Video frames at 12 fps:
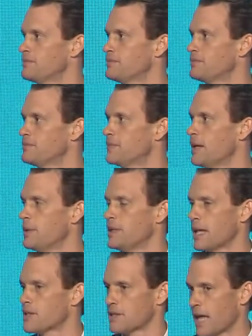Yeah. I mean,
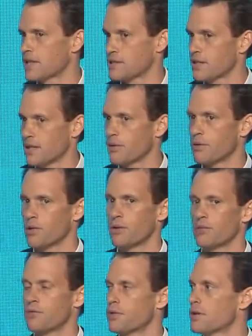that's the level
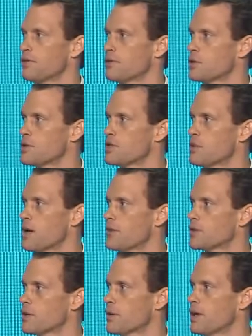of urgency we have
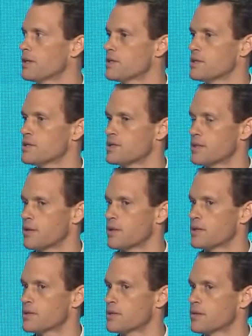to create. This is a
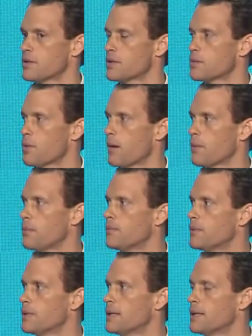serious, serious problem,
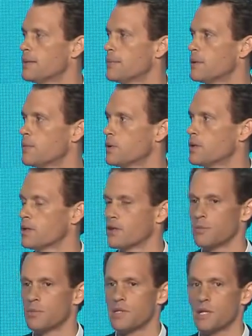and we're in a
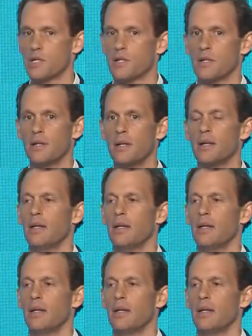good position.